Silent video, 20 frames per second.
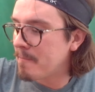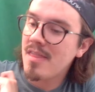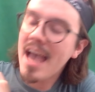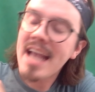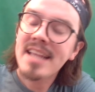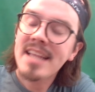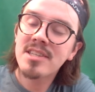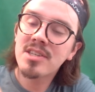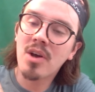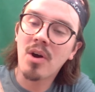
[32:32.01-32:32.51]

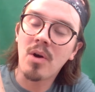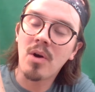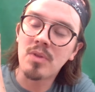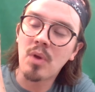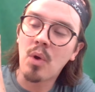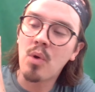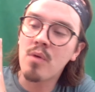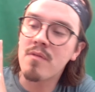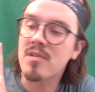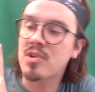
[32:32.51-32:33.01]
That's
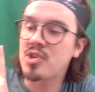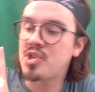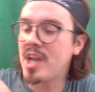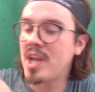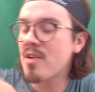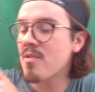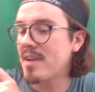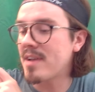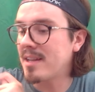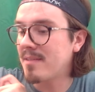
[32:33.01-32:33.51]
called
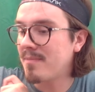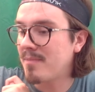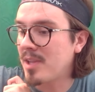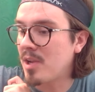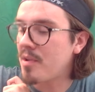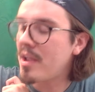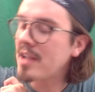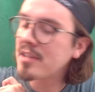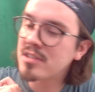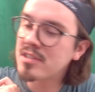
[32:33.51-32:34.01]
oversharing.
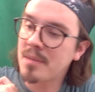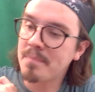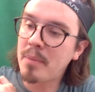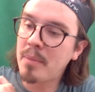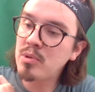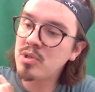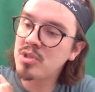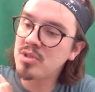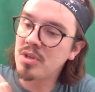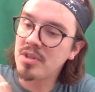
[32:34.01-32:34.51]
You're not
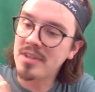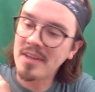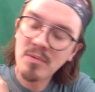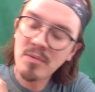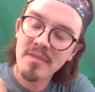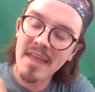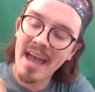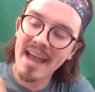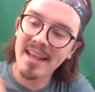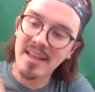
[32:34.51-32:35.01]
supposed to
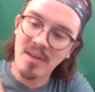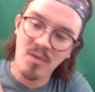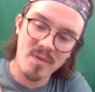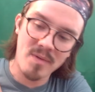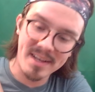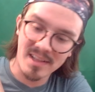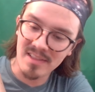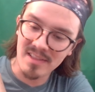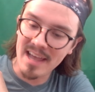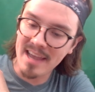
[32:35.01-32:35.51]
do that in
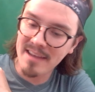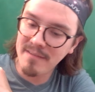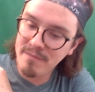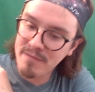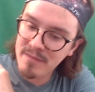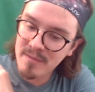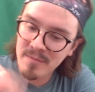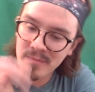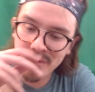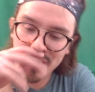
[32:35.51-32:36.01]
real
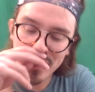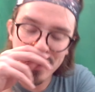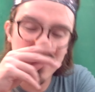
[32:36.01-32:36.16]
life.